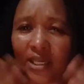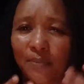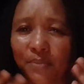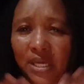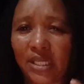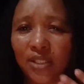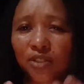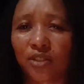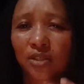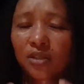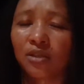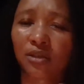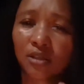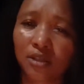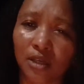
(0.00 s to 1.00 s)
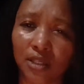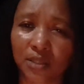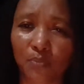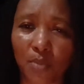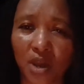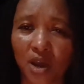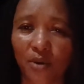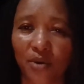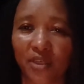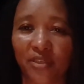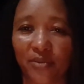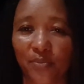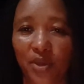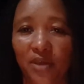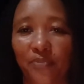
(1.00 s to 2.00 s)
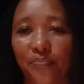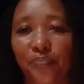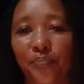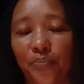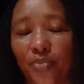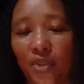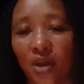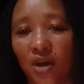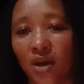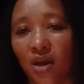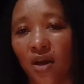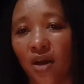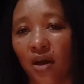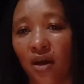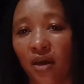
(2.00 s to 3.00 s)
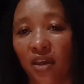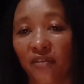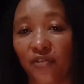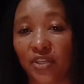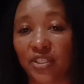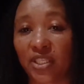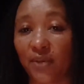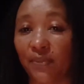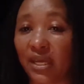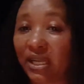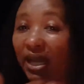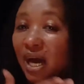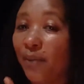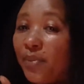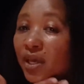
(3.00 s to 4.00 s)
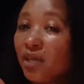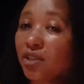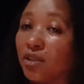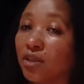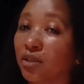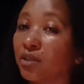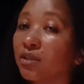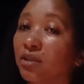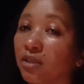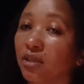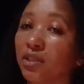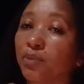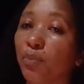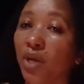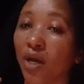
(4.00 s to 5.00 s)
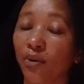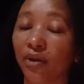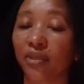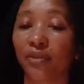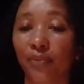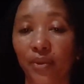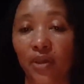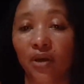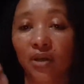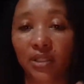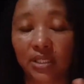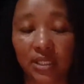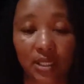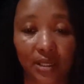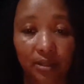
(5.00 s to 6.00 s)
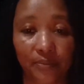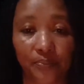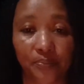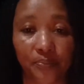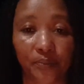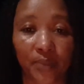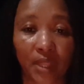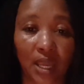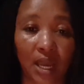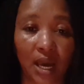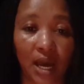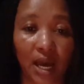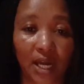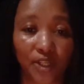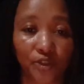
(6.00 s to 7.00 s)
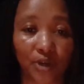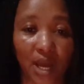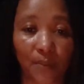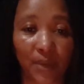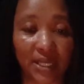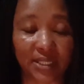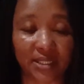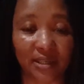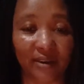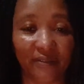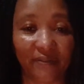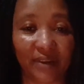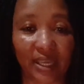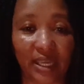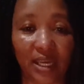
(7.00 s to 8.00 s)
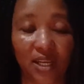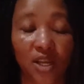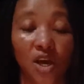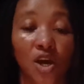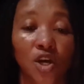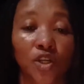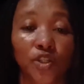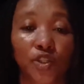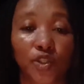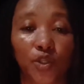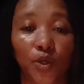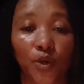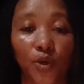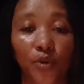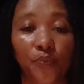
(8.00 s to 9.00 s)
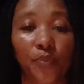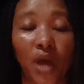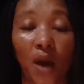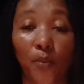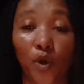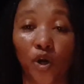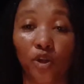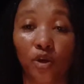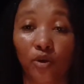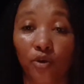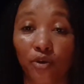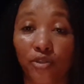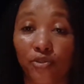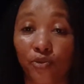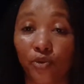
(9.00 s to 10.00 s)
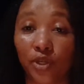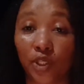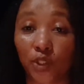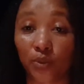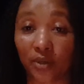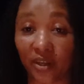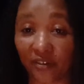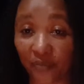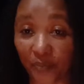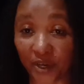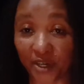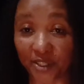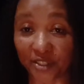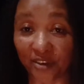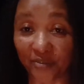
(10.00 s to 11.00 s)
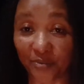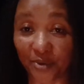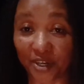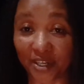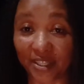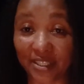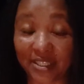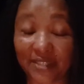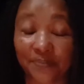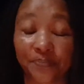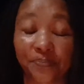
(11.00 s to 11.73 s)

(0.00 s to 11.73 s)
a bit. Just bear with me. If you see me dabbing, just bear with me until I dry myself again. So I'm gonna go through the 12 pairs of words,